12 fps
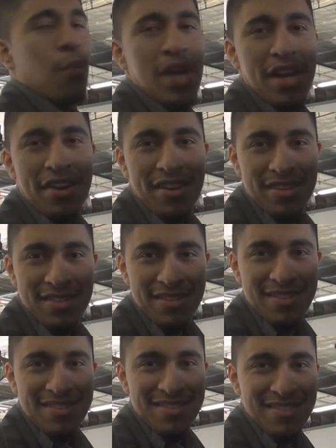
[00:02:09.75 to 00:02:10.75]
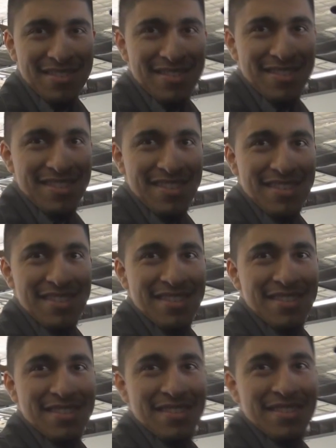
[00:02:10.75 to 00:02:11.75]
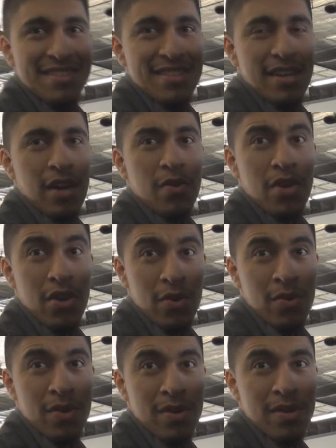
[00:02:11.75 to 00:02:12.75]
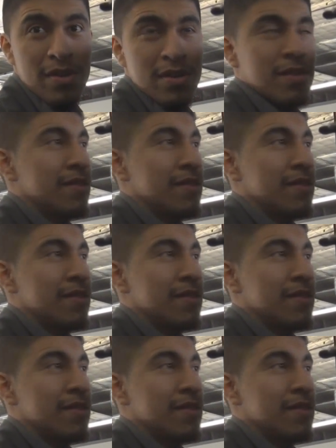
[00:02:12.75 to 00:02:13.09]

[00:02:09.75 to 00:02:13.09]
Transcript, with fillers: weird. Oh no, he's talking about me. Oh, you? Yeah.